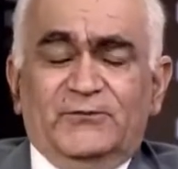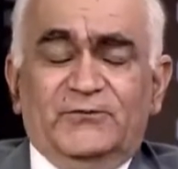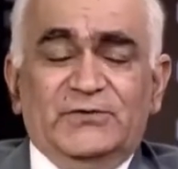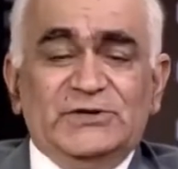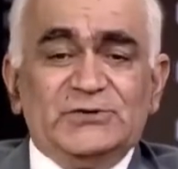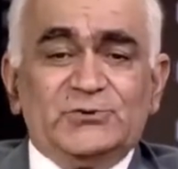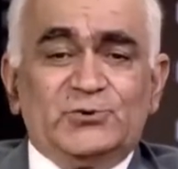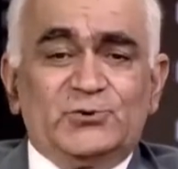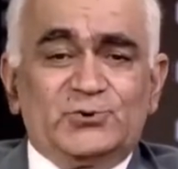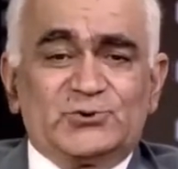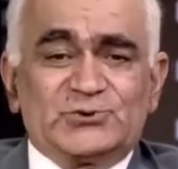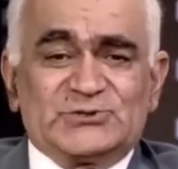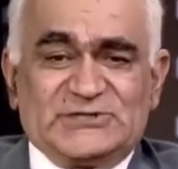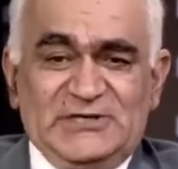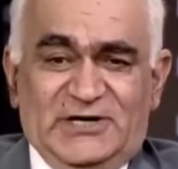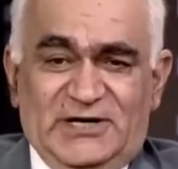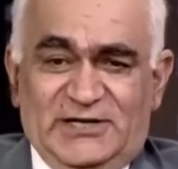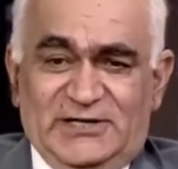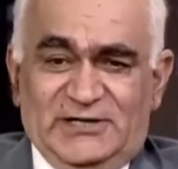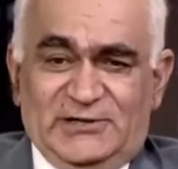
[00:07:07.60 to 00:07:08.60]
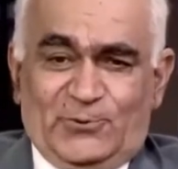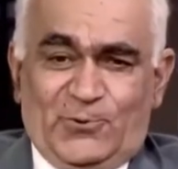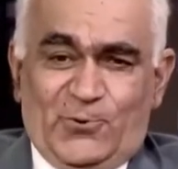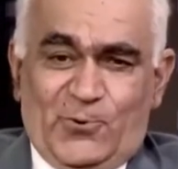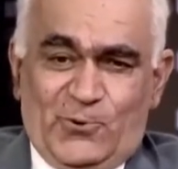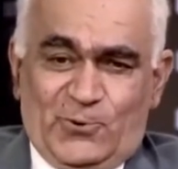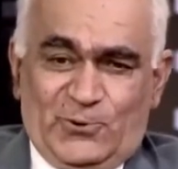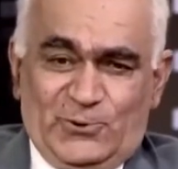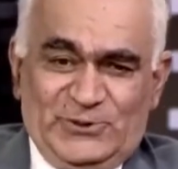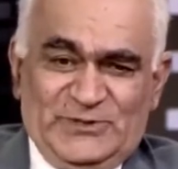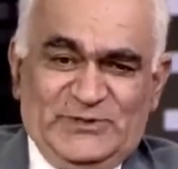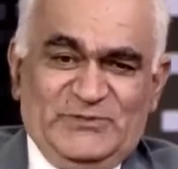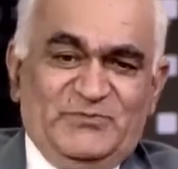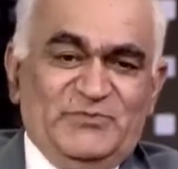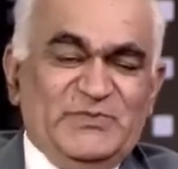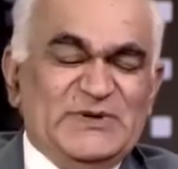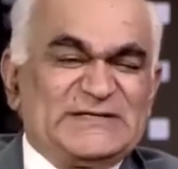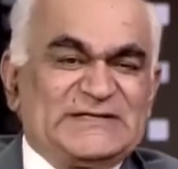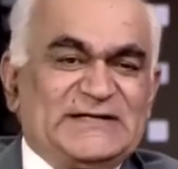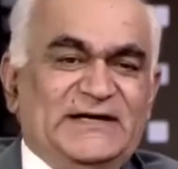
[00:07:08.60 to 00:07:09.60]
We used our own
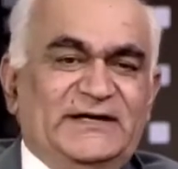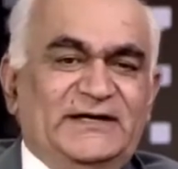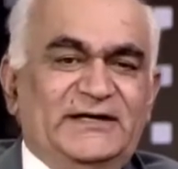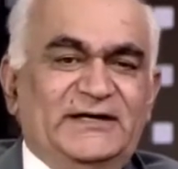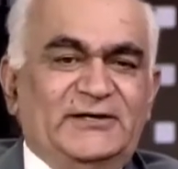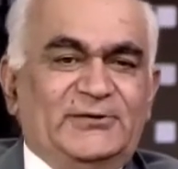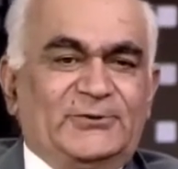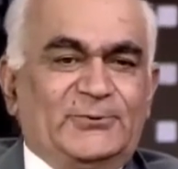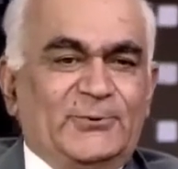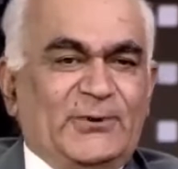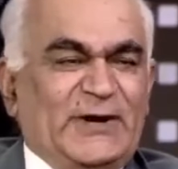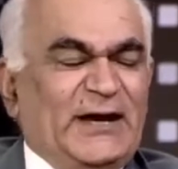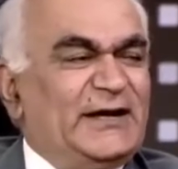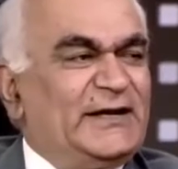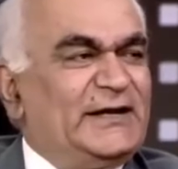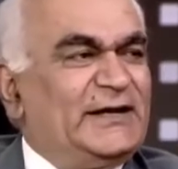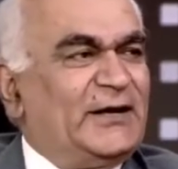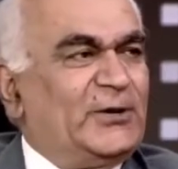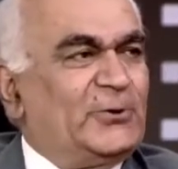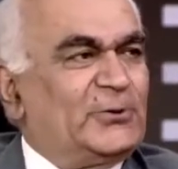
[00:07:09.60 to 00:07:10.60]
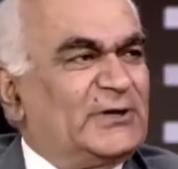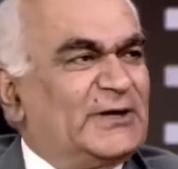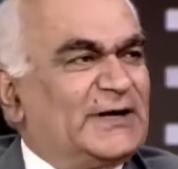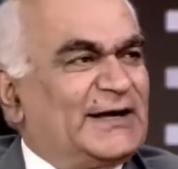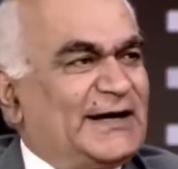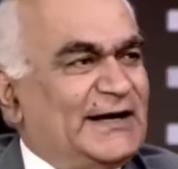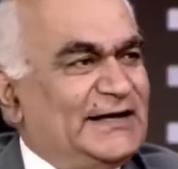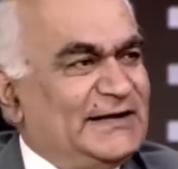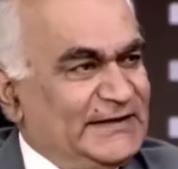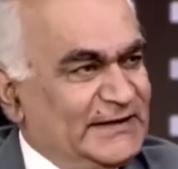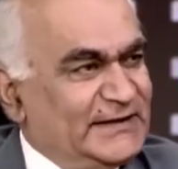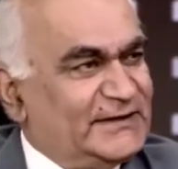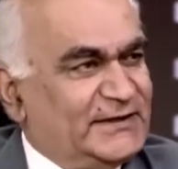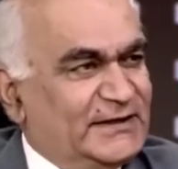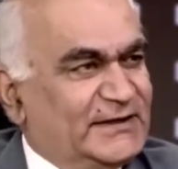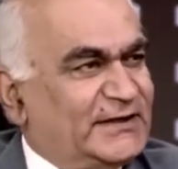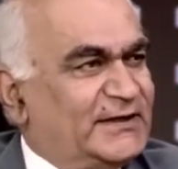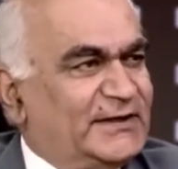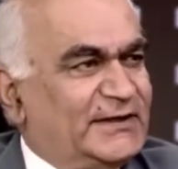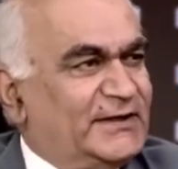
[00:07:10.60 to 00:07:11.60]
missile to carry out a
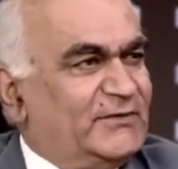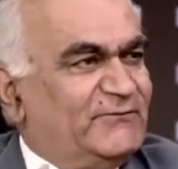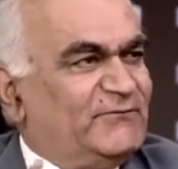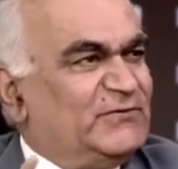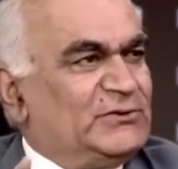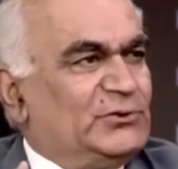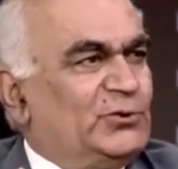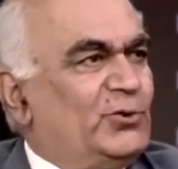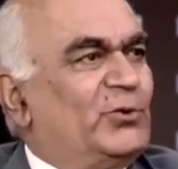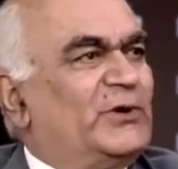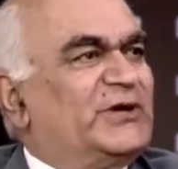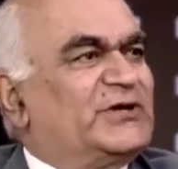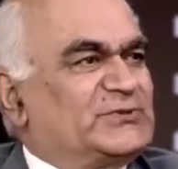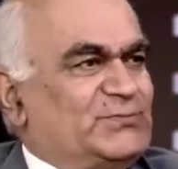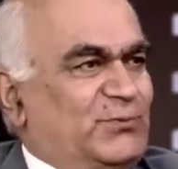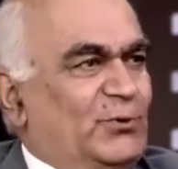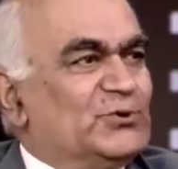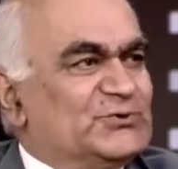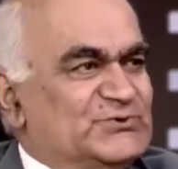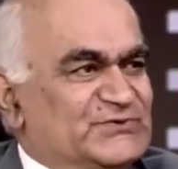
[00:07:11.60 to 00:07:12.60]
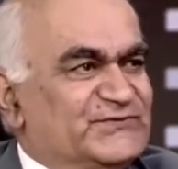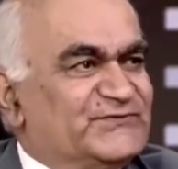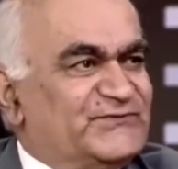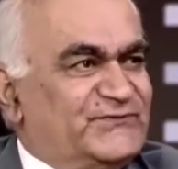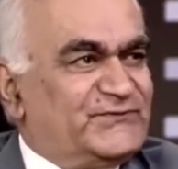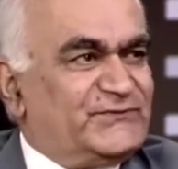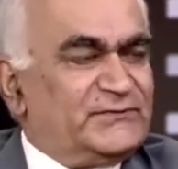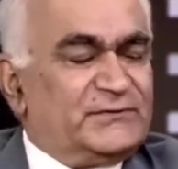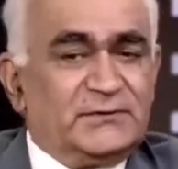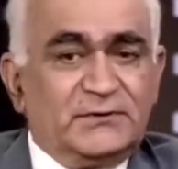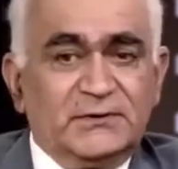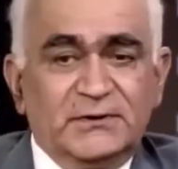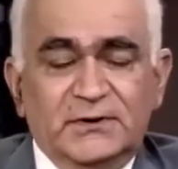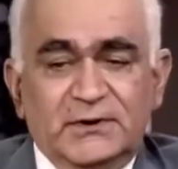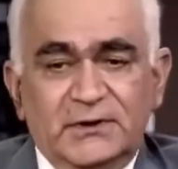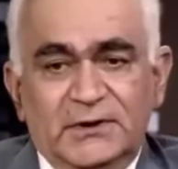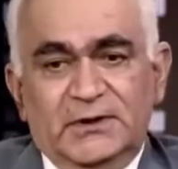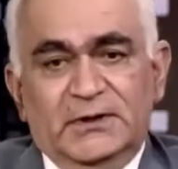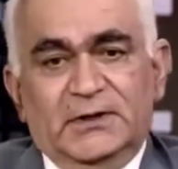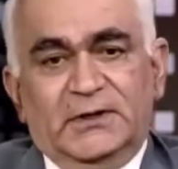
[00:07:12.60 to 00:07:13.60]
kinetic kill with no explosive. Yes.
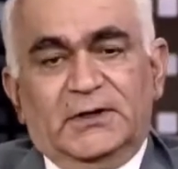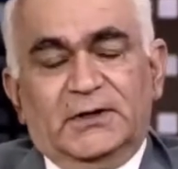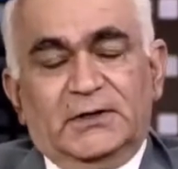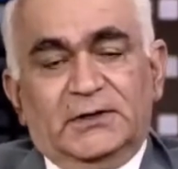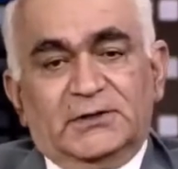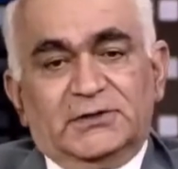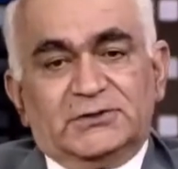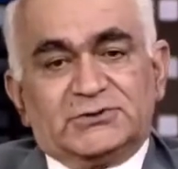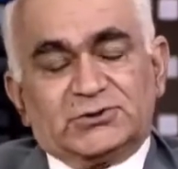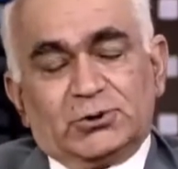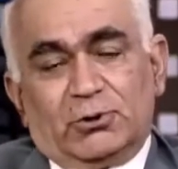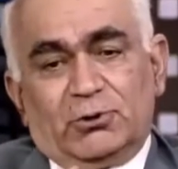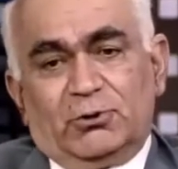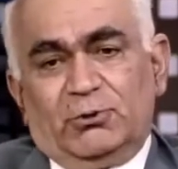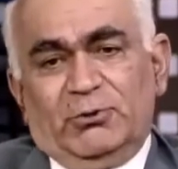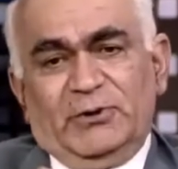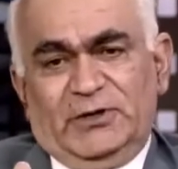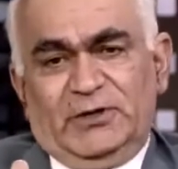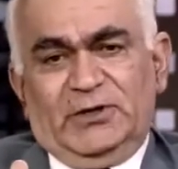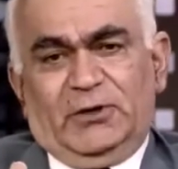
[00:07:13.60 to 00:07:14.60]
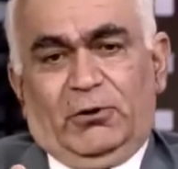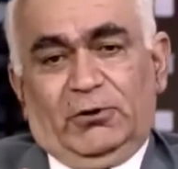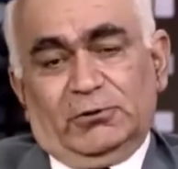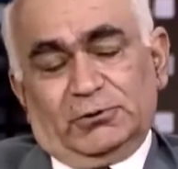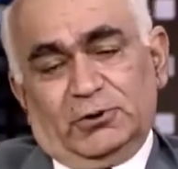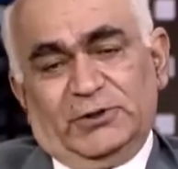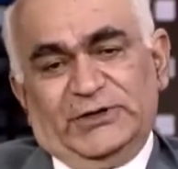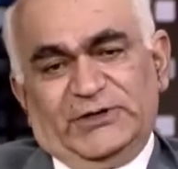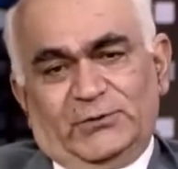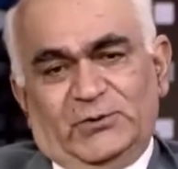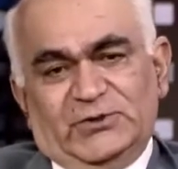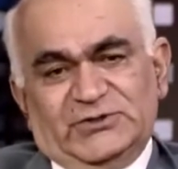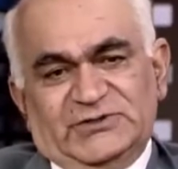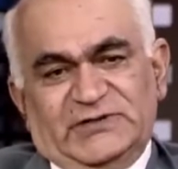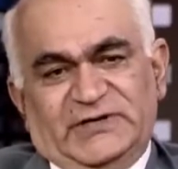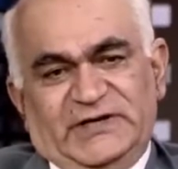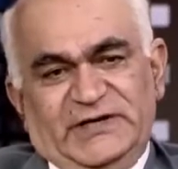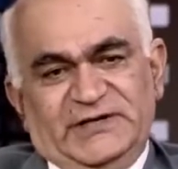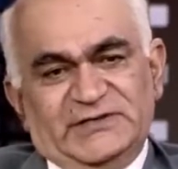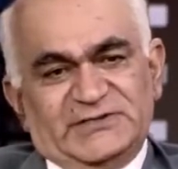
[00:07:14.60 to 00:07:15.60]
So, although it was
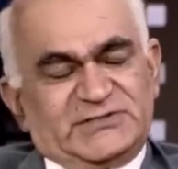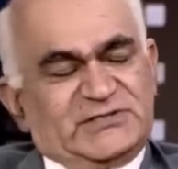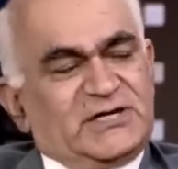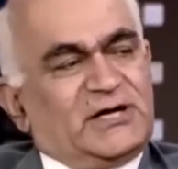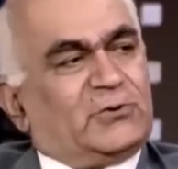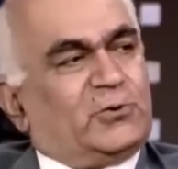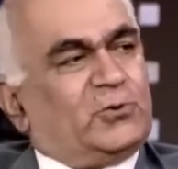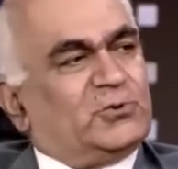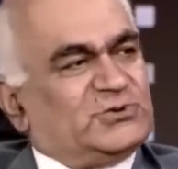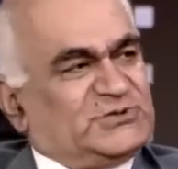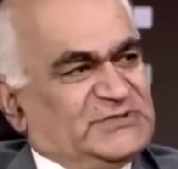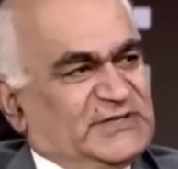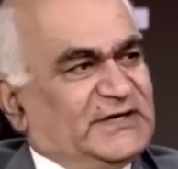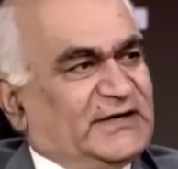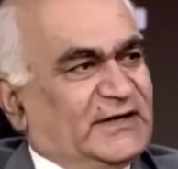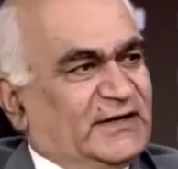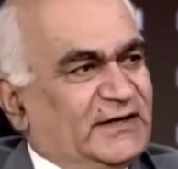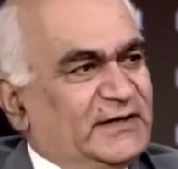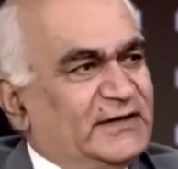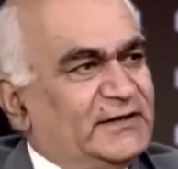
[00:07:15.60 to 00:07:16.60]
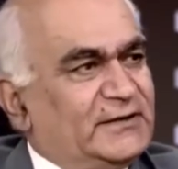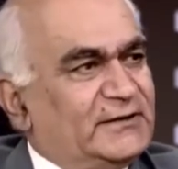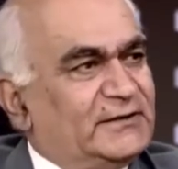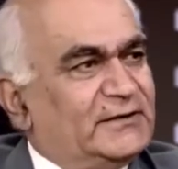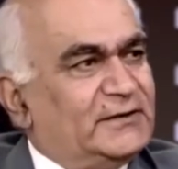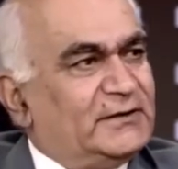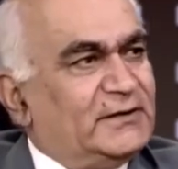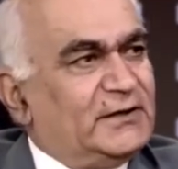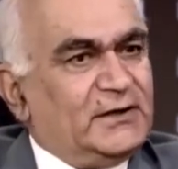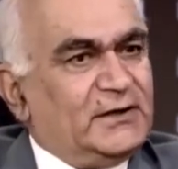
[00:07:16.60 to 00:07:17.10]
against our own satellite,